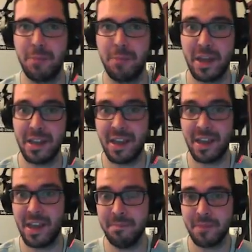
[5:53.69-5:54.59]
playing the
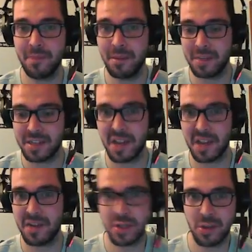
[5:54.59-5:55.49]
game because I
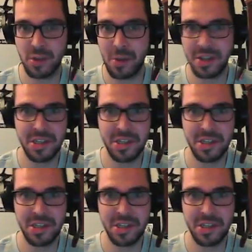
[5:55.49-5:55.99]
love it so much.